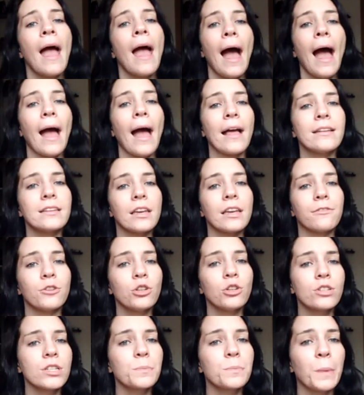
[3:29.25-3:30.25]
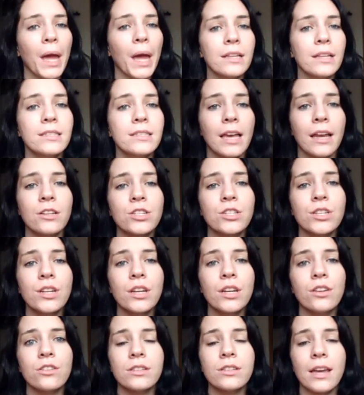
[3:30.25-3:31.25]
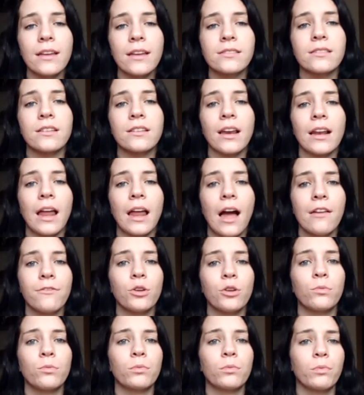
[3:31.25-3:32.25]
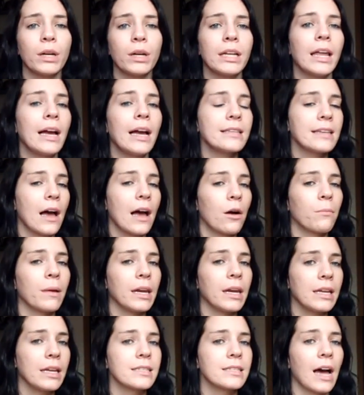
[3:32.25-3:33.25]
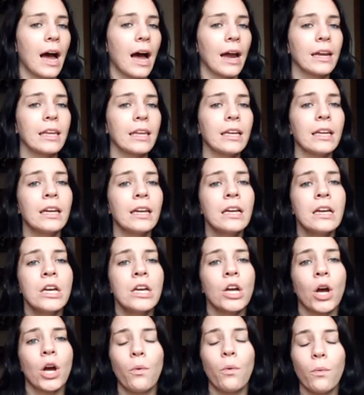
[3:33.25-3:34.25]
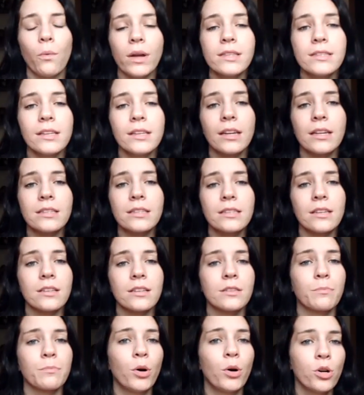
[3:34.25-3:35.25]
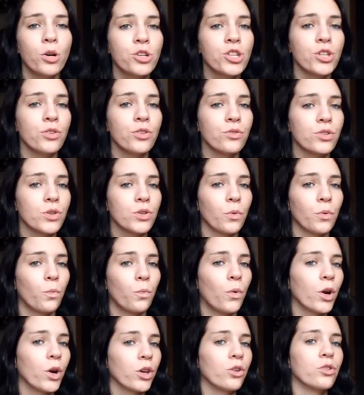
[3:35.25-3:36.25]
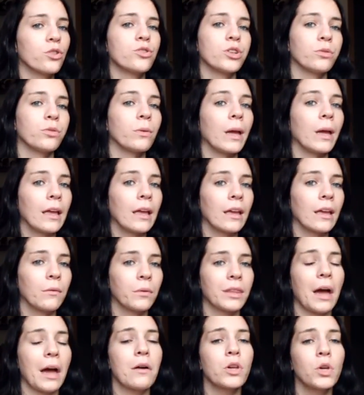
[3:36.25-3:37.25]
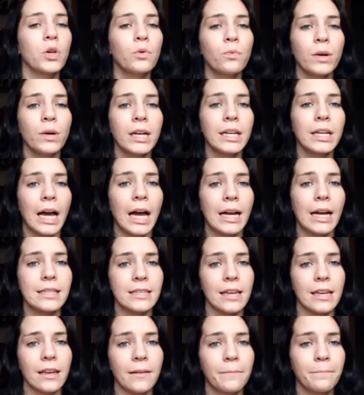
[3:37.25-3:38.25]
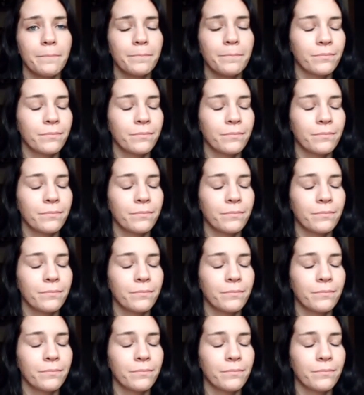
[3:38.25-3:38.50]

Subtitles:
And if you just pay attention in your day-to-day life, you will realize how many tiny coincidences push you to what you're doing without you realizing.